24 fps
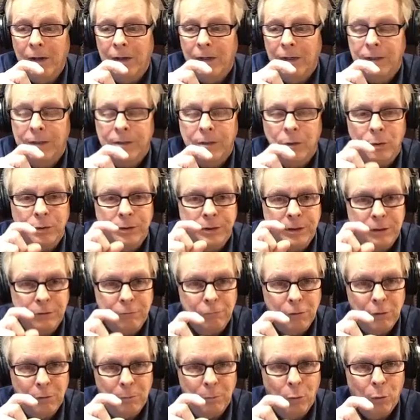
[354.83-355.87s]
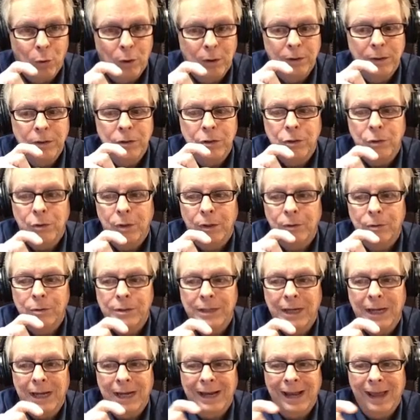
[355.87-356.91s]
So it's just real important that you
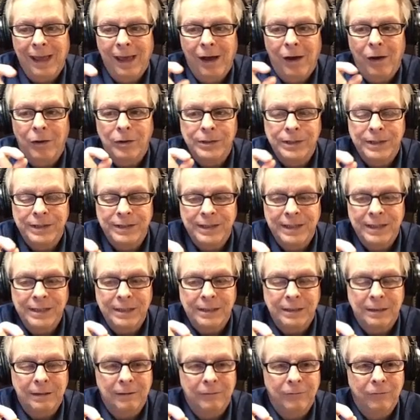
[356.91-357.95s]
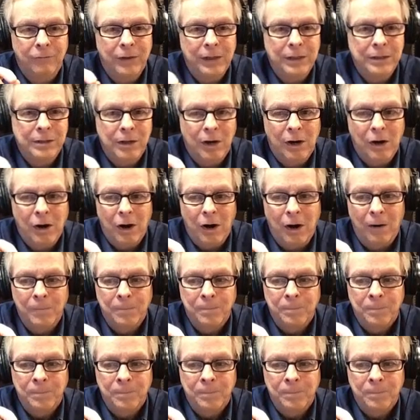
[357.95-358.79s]
understand how sensitive these are.